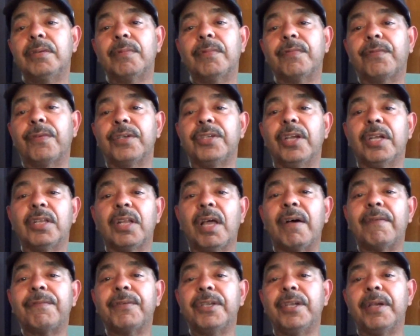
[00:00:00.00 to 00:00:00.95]
for your
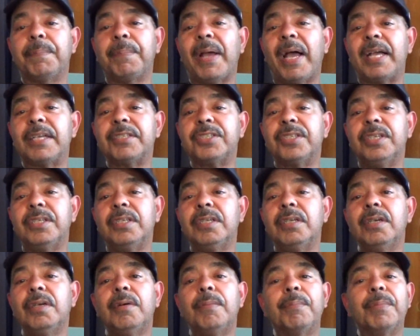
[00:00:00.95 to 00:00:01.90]
love, for your passion,
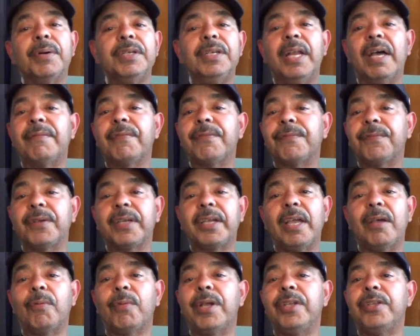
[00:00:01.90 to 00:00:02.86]
but never
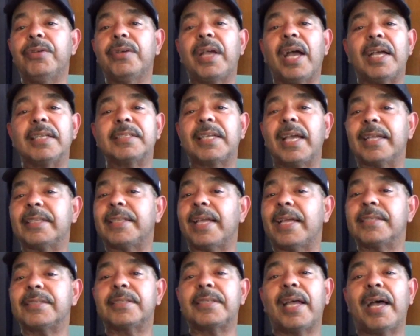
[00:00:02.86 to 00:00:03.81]
forget where you guys got
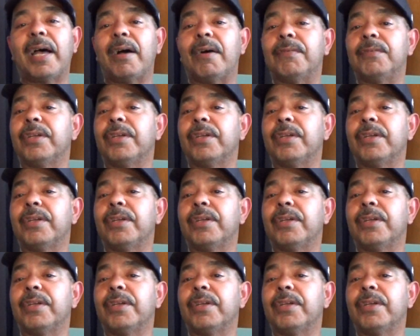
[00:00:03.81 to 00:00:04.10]
that style.